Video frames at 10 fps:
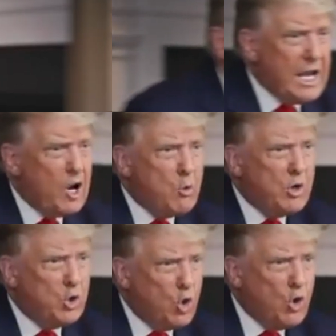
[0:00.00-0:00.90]
And now
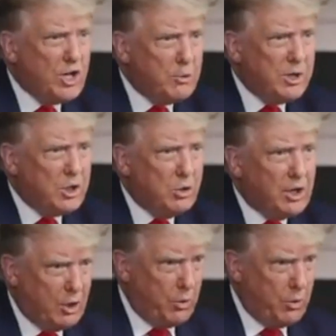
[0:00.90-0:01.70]
we're going to be doing,